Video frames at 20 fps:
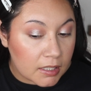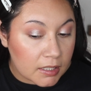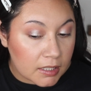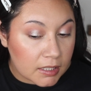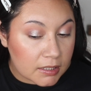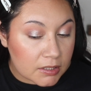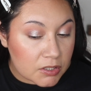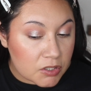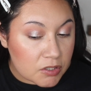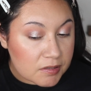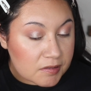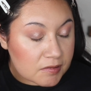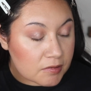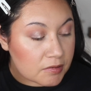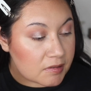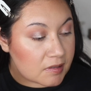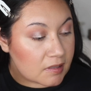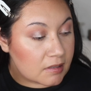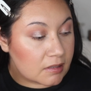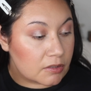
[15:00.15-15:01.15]
It just
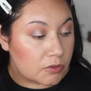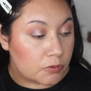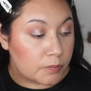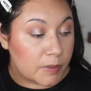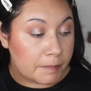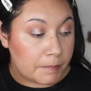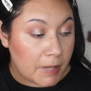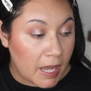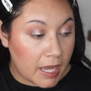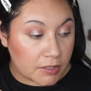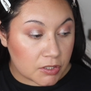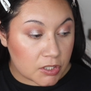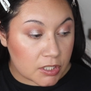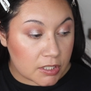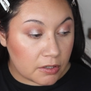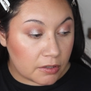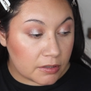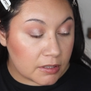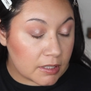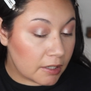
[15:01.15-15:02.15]
looks a little bit patchy
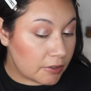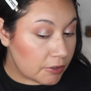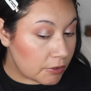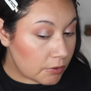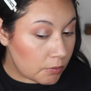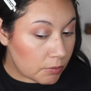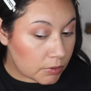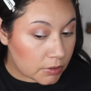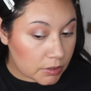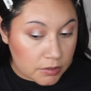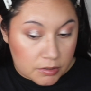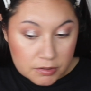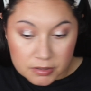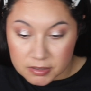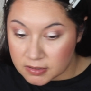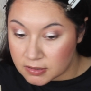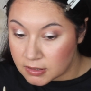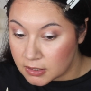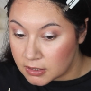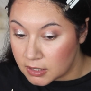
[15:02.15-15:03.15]
on the outer
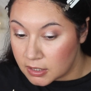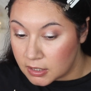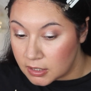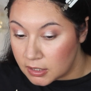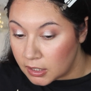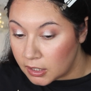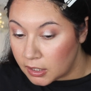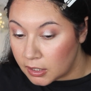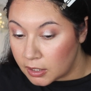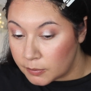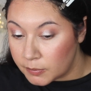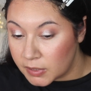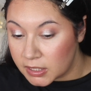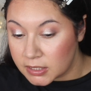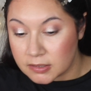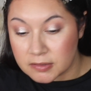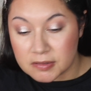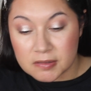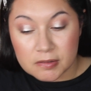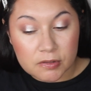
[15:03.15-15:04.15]
corners. It
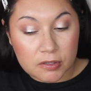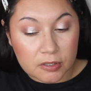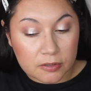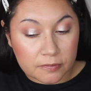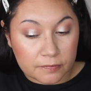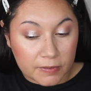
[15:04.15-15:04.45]
doesn't look